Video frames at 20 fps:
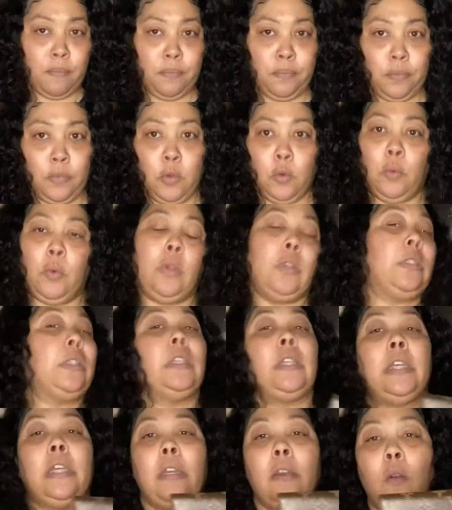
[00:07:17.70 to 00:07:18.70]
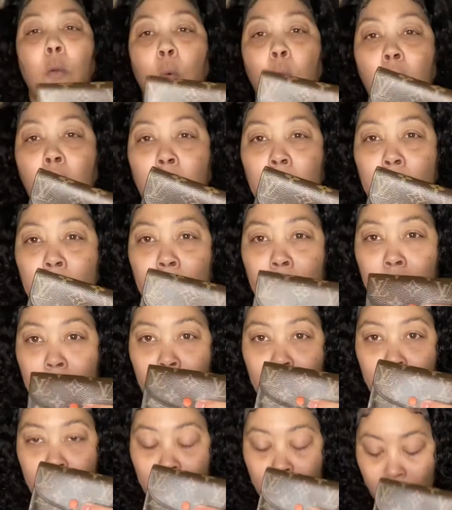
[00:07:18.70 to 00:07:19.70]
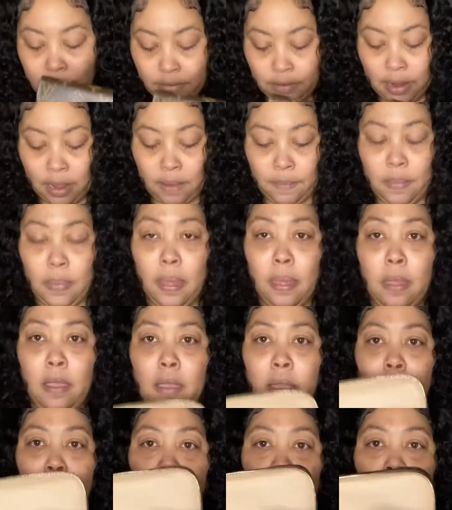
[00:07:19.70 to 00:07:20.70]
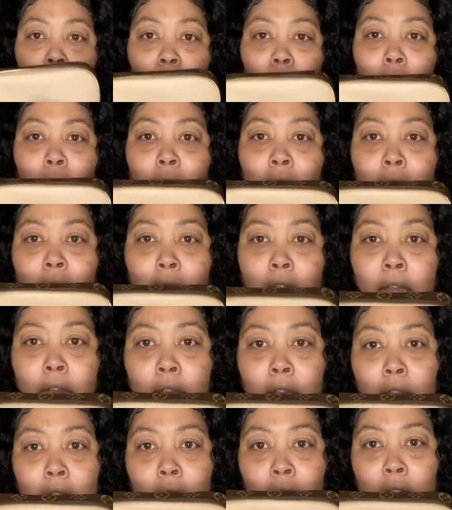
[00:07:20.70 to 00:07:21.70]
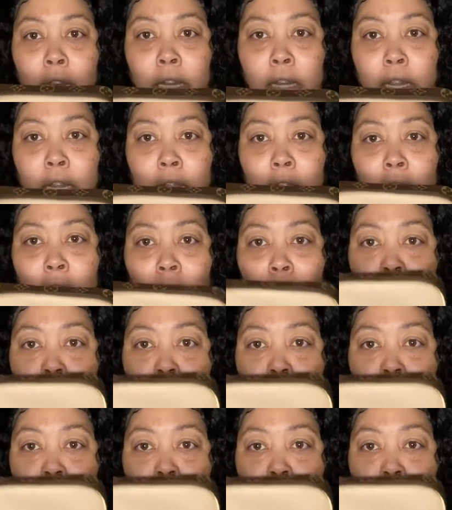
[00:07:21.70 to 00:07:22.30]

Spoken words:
Rosalie wallet, okay? I can fit that in here